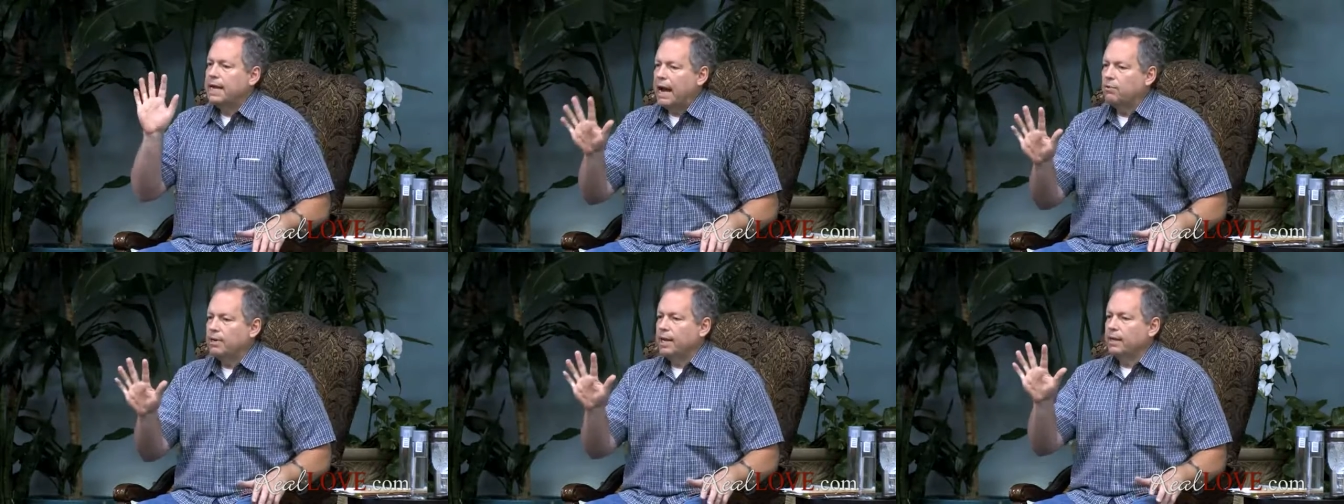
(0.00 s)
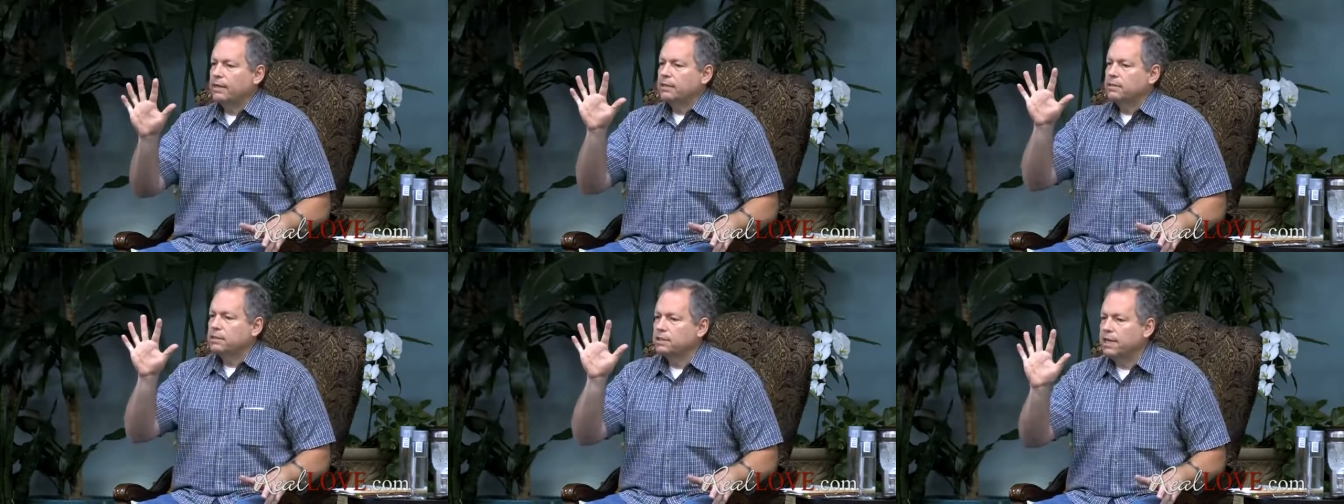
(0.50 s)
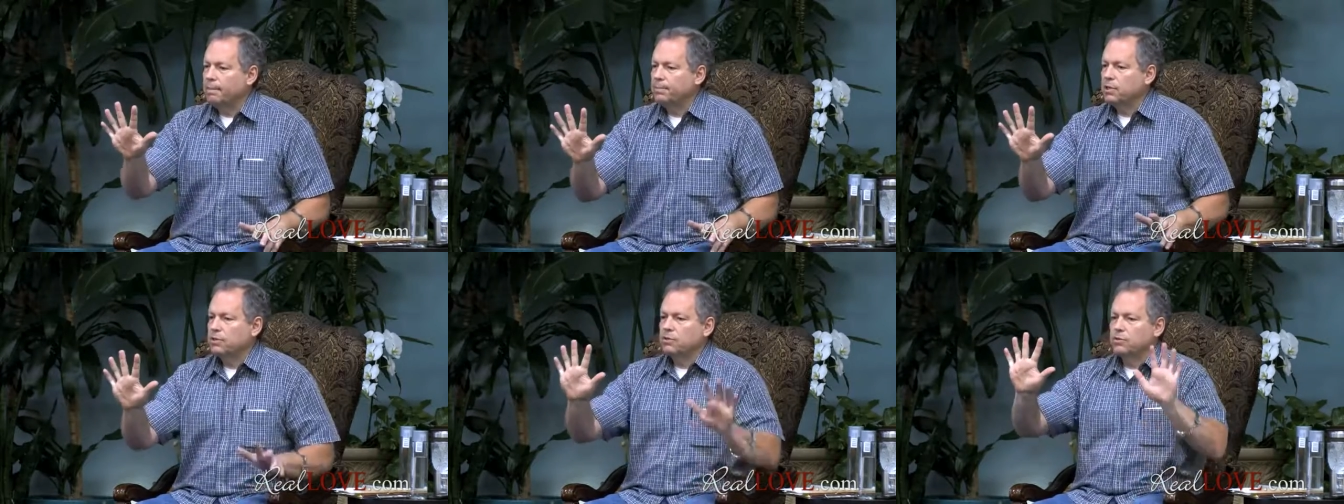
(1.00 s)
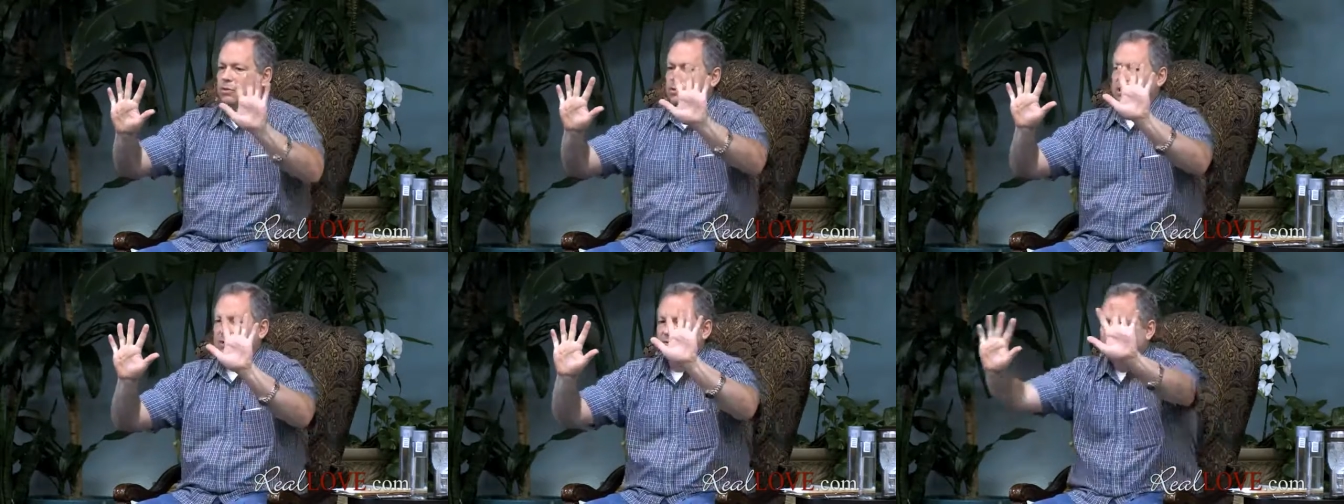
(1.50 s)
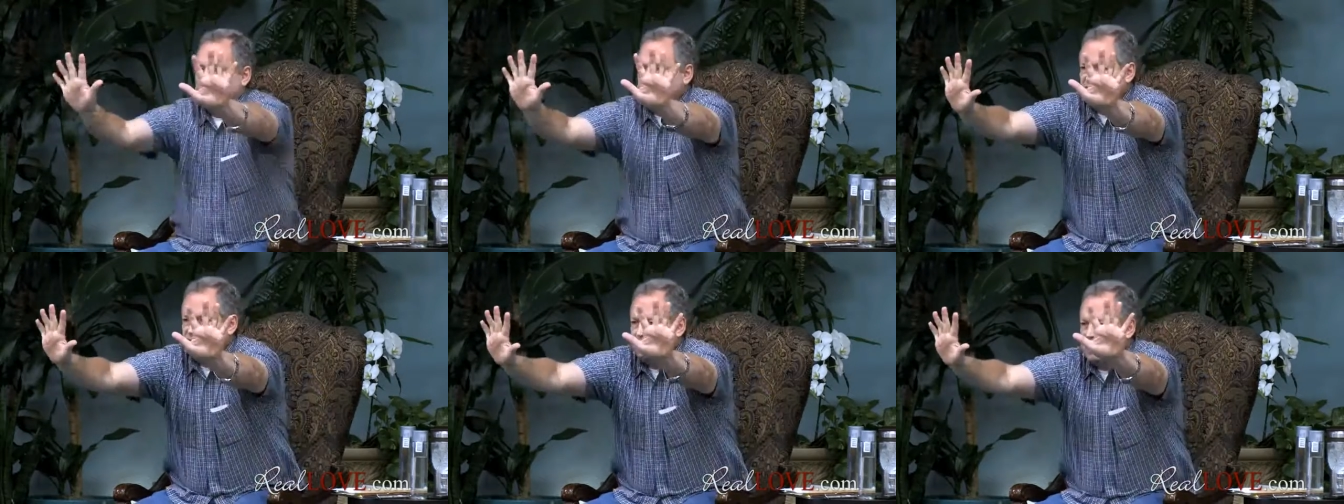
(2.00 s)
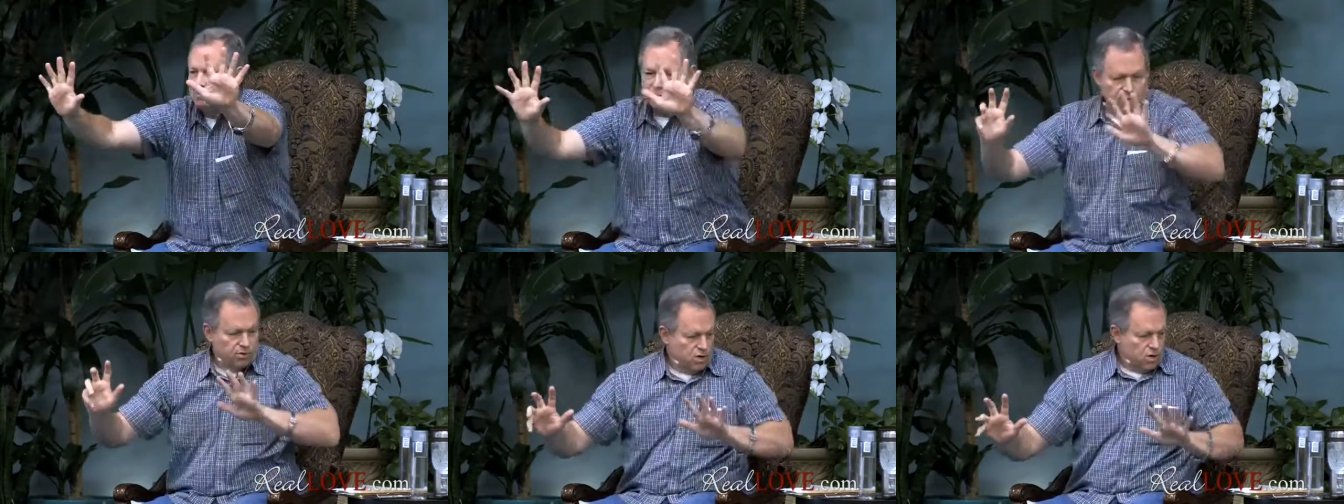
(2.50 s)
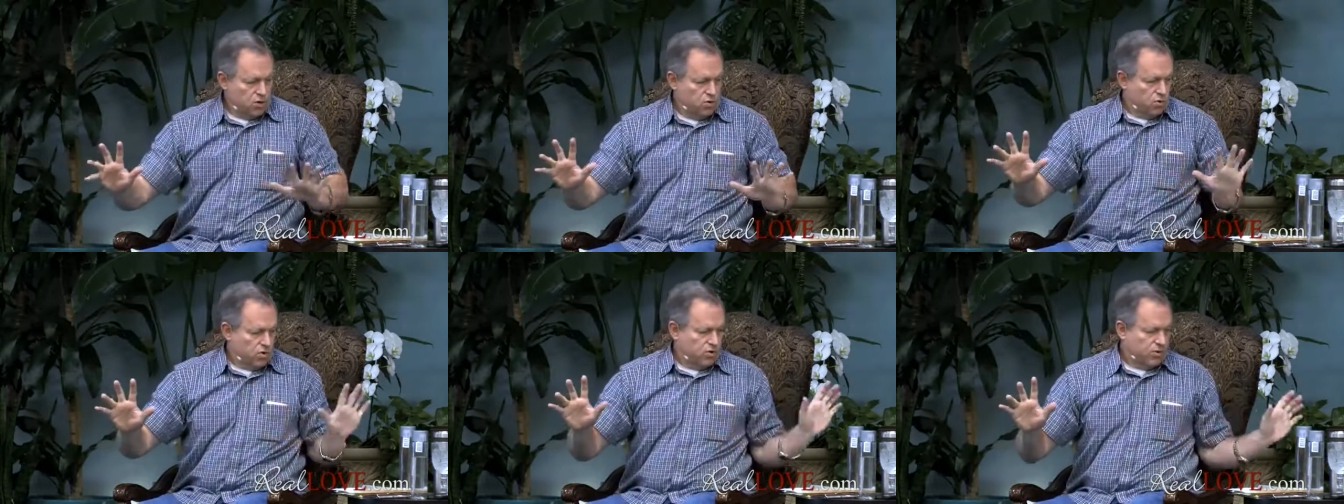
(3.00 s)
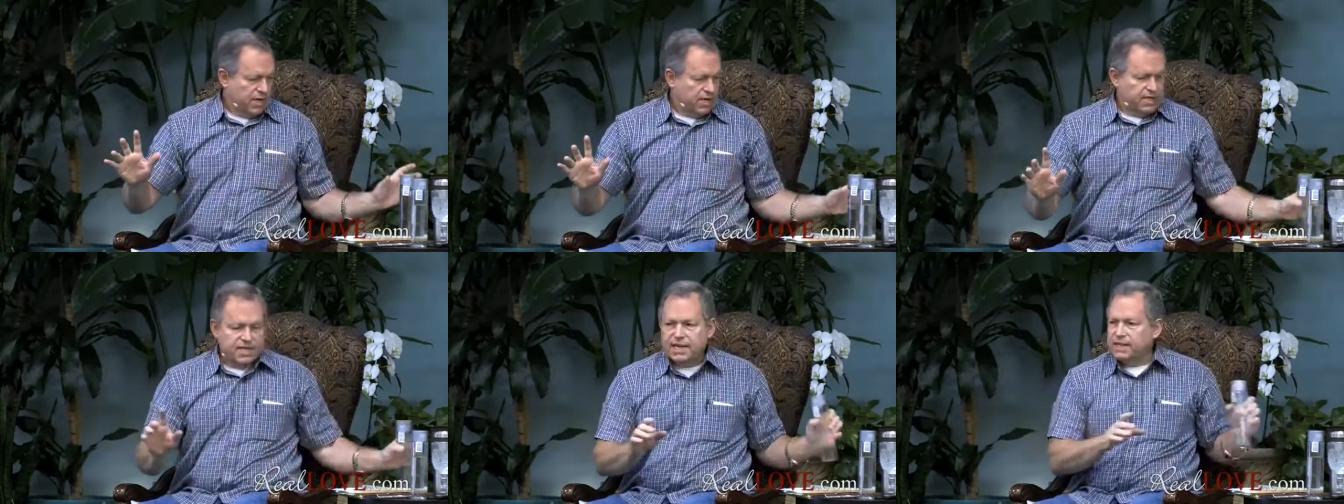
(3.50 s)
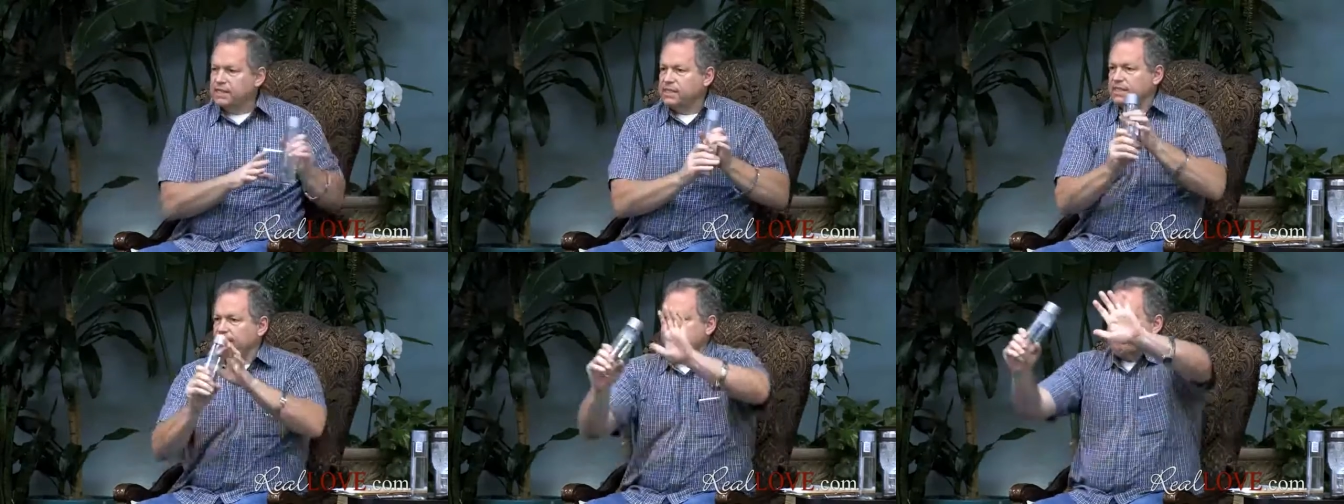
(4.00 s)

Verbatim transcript: doubting, skeptical, defensive people who are doing this